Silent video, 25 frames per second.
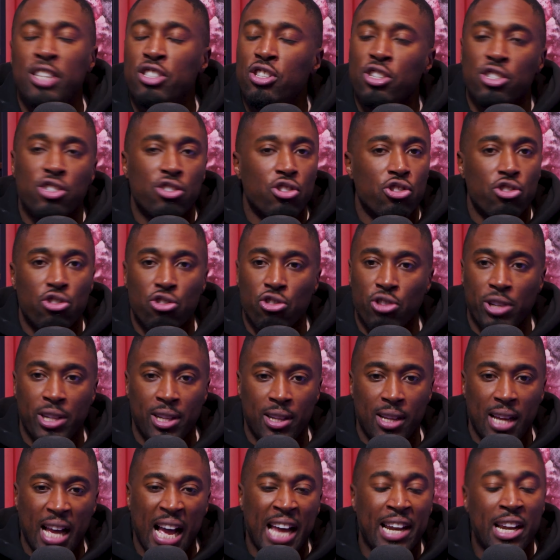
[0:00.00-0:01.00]
He's just destroyed
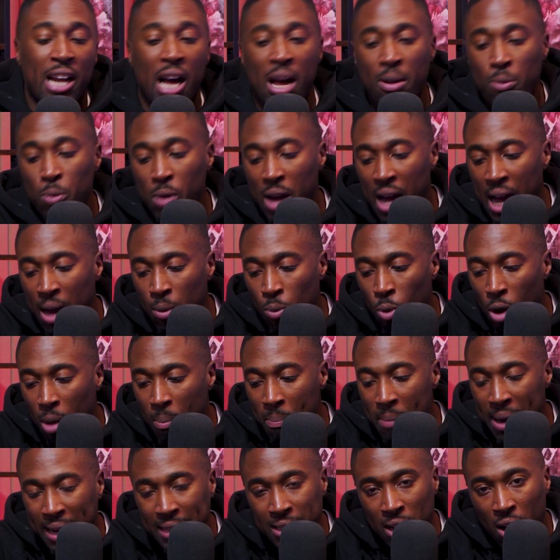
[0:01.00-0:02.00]
it. And and, and what
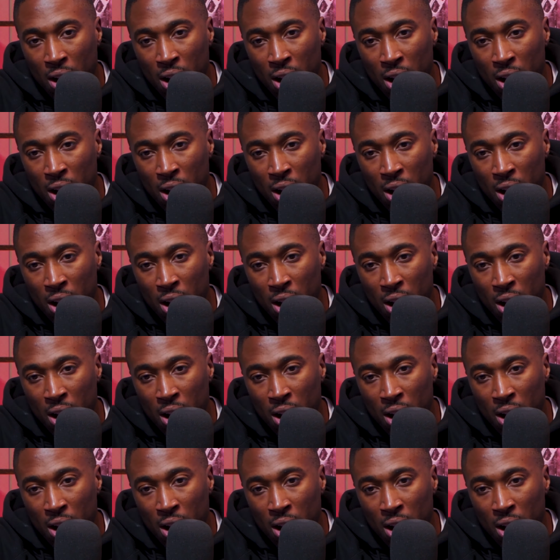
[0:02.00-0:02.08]
made the